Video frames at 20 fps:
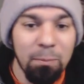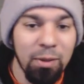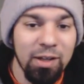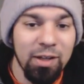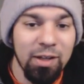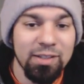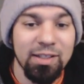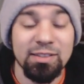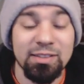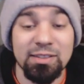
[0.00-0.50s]

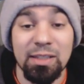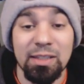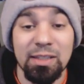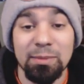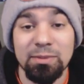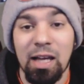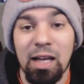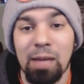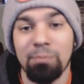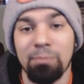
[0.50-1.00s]
But at the same
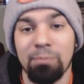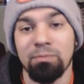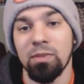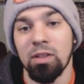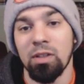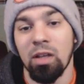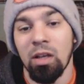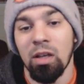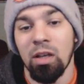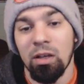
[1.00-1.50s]
time,
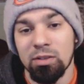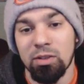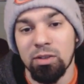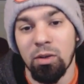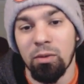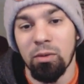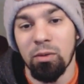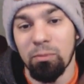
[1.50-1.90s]
so